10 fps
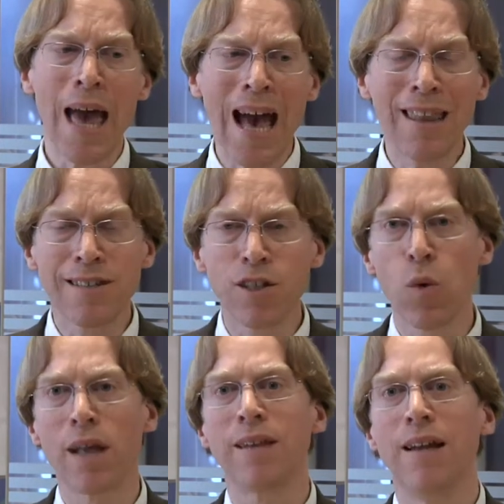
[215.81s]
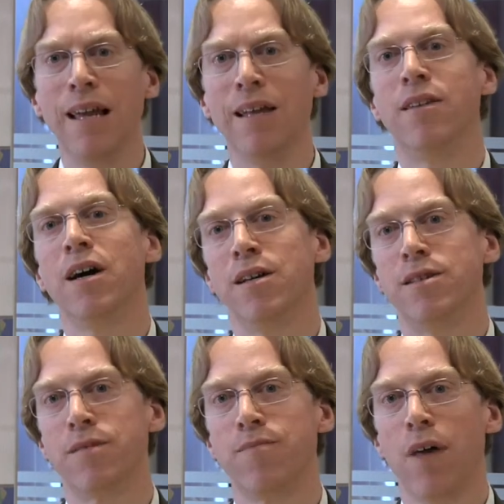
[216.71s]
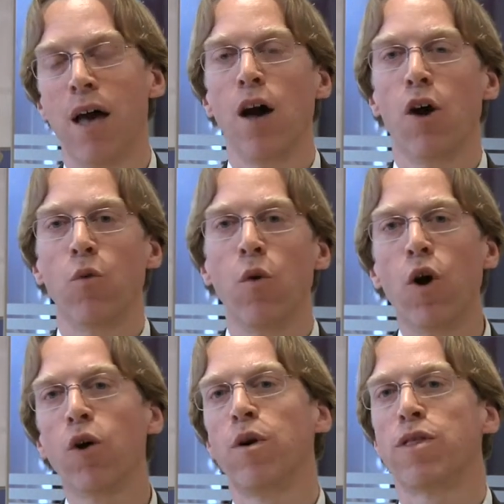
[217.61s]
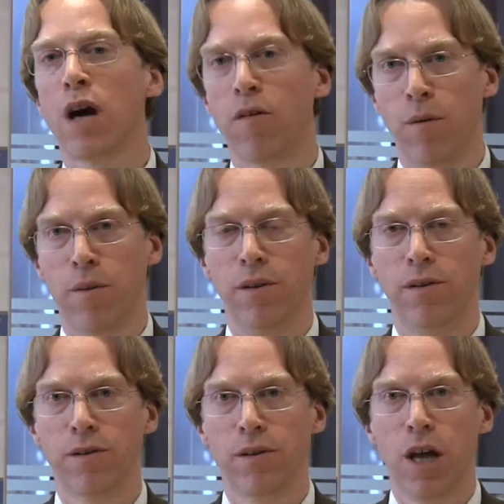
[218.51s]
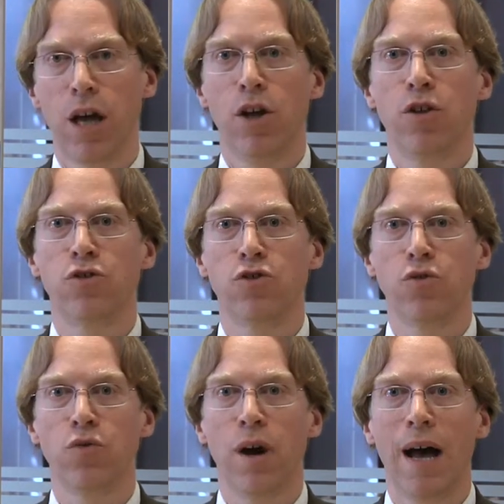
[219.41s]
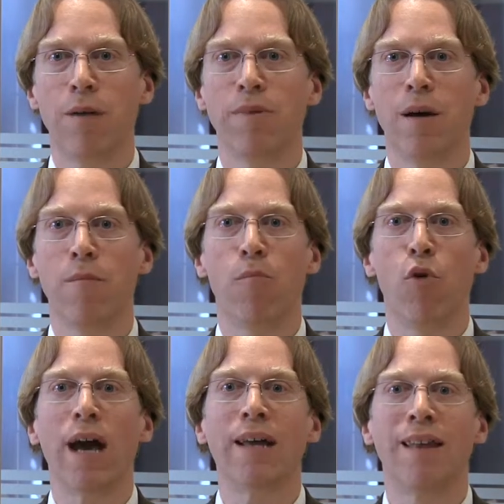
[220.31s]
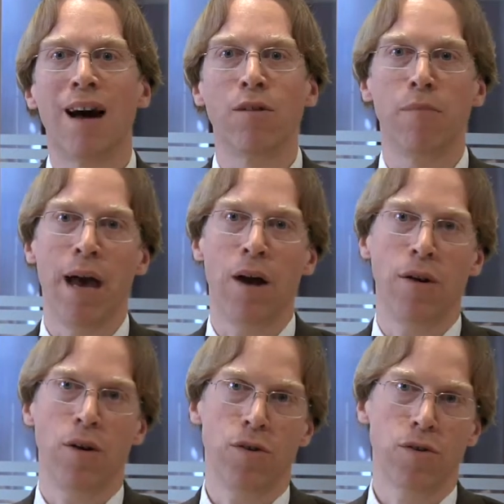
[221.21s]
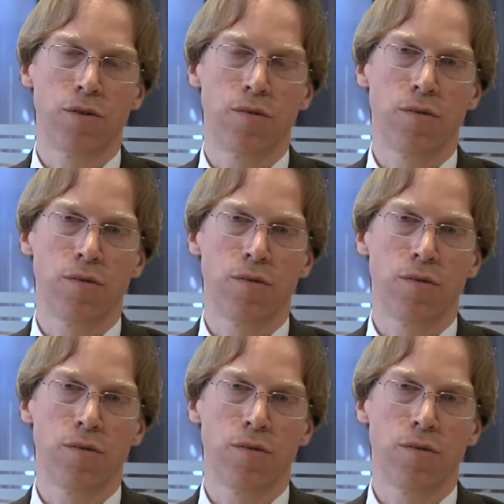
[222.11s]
And this is what LEED does. We work with government to help them break down barriers.